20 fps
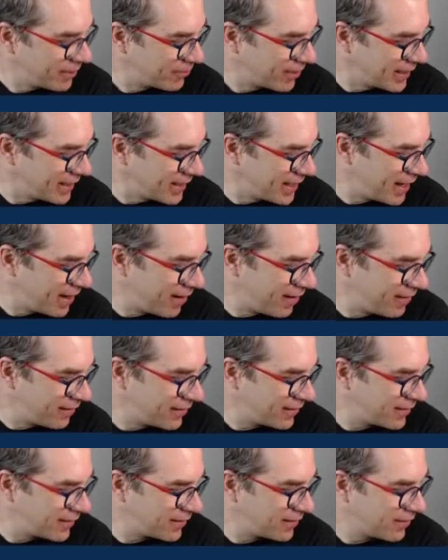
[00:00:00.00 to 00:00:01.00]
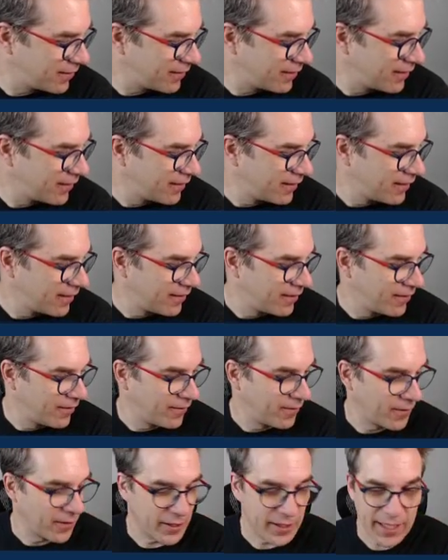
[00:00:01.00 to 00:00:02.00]
right now.
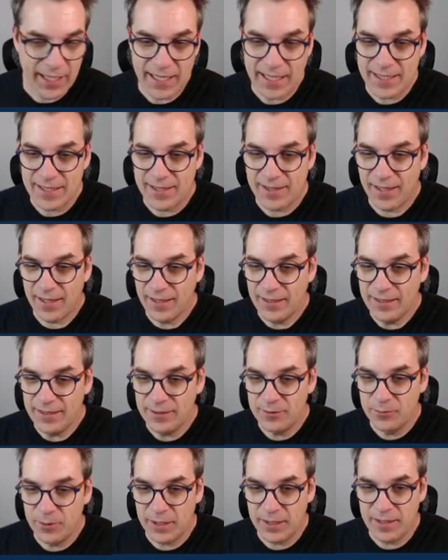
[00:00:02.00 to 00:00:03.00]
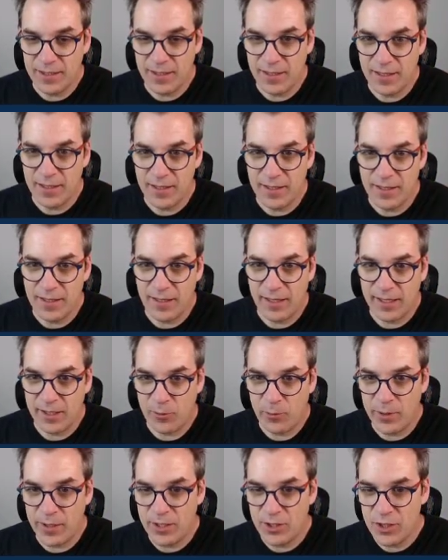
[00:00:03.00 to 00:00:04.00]
We're getting started with,
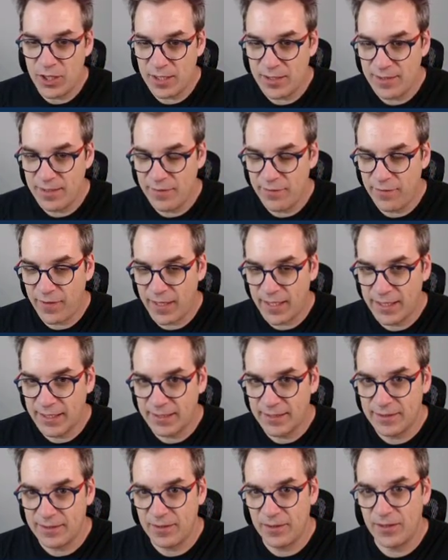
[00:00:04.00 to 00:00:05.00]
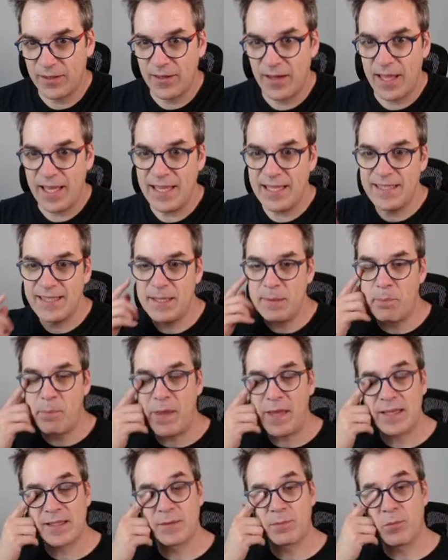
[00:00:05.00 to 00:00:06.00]
like we just defined it, our
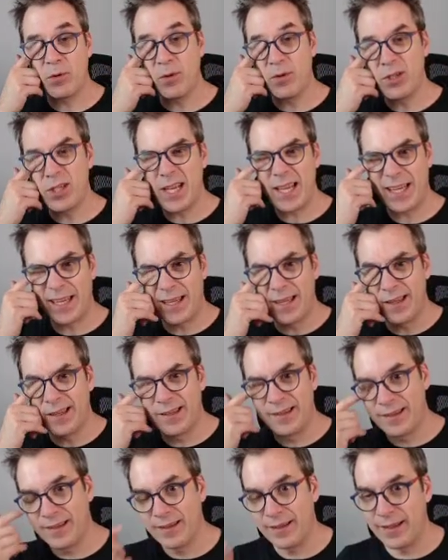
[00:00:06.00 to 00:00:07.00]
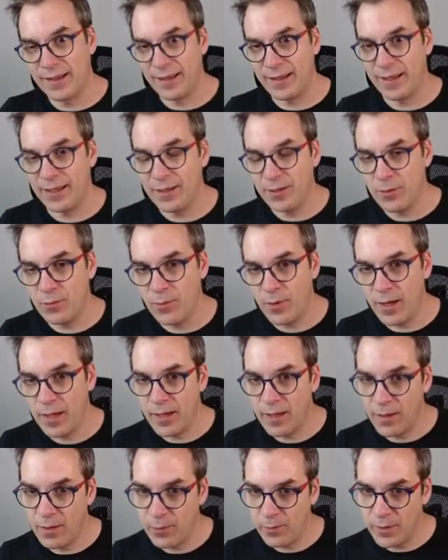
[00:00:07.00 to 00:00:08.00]
AzPics project. I don't know why
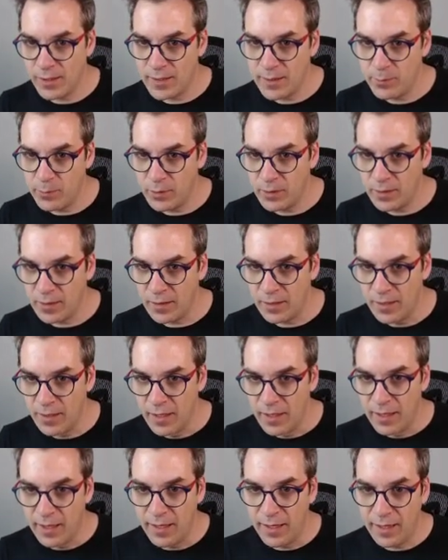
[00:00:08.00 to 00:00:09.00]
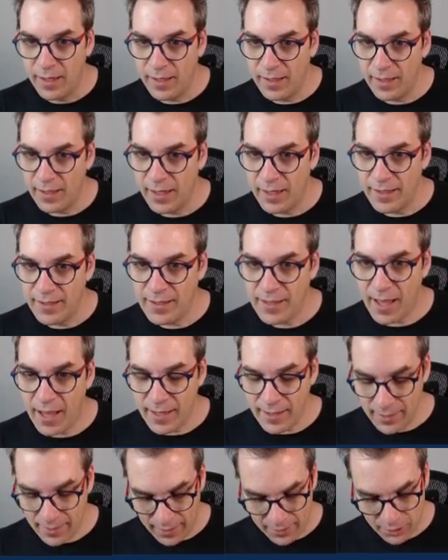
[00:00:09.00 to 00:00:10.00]
I always put the... And I
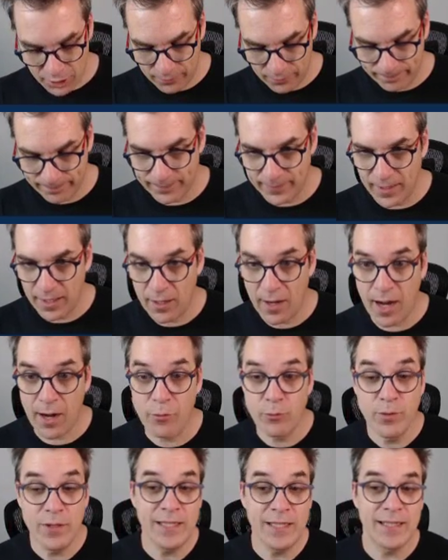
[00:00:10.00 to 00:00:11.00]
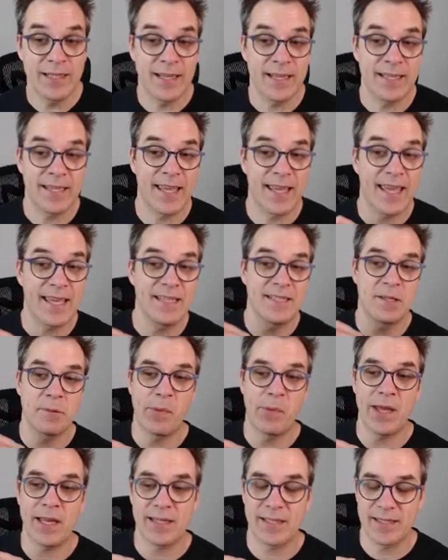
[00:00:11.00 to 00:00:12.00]
really like
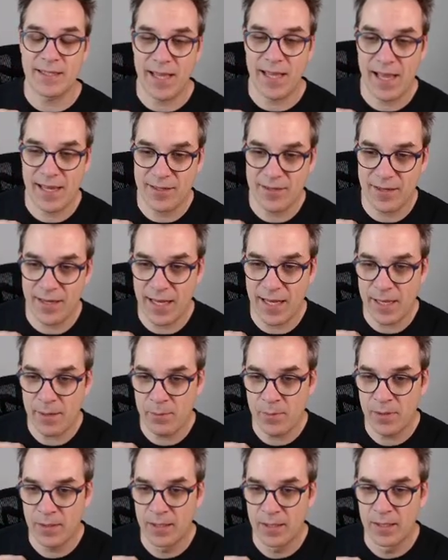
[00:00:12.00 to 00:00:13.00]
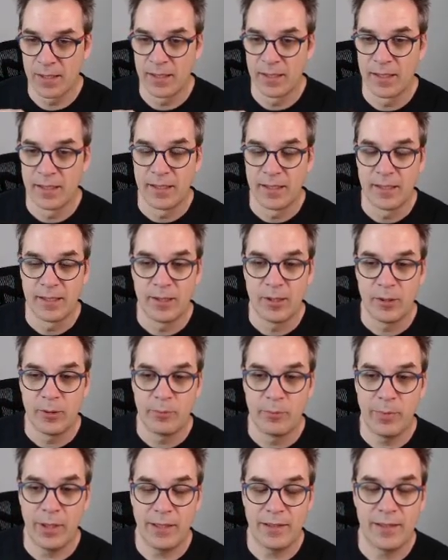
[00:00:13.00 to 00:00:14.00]
AzPics as a name,
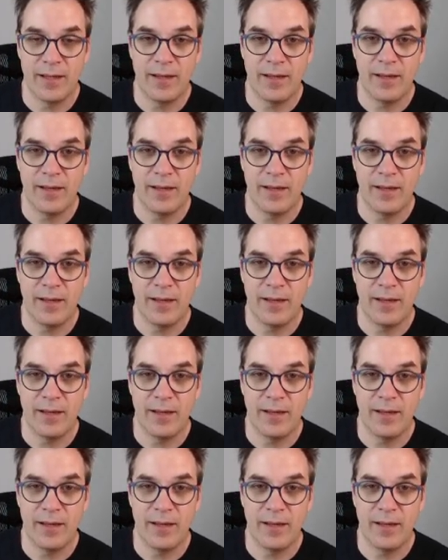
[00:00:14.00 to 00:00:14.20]
but